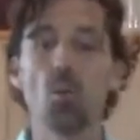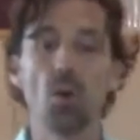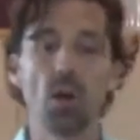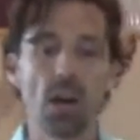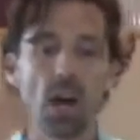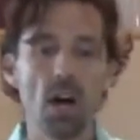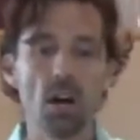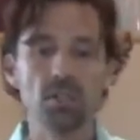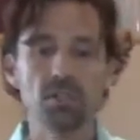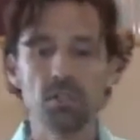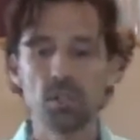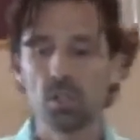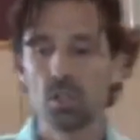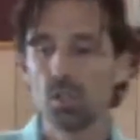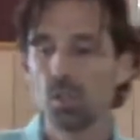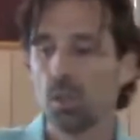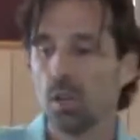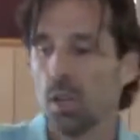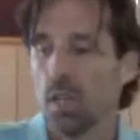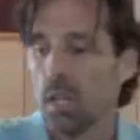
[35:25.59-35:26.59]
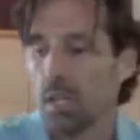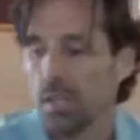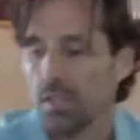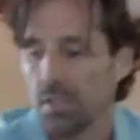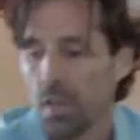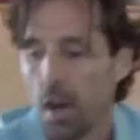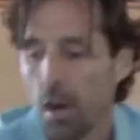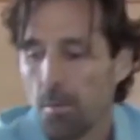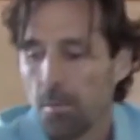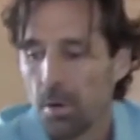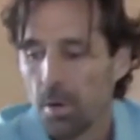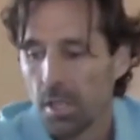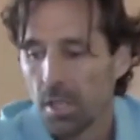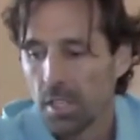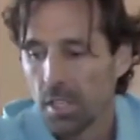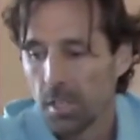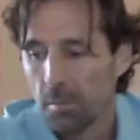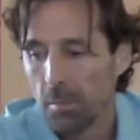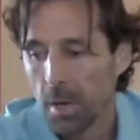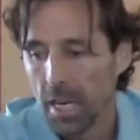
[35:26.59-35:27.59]
What I'll do is I'll put
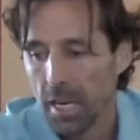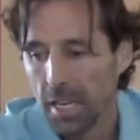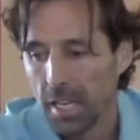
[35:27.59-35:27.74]
it in my